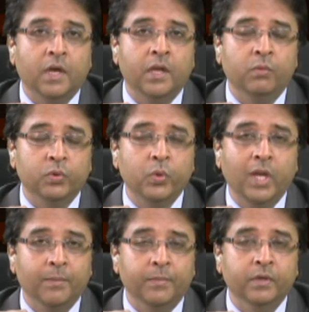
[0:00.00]
And what will
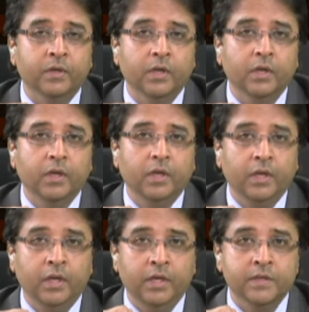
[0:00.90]
happen
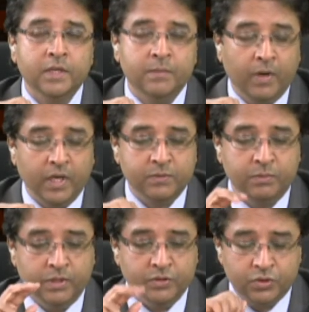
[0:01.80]
is, in my
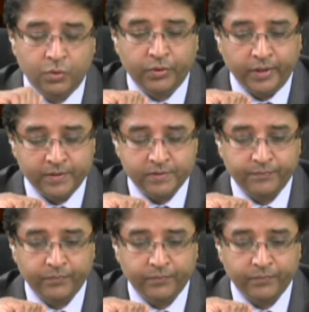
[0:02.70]
experience, two things.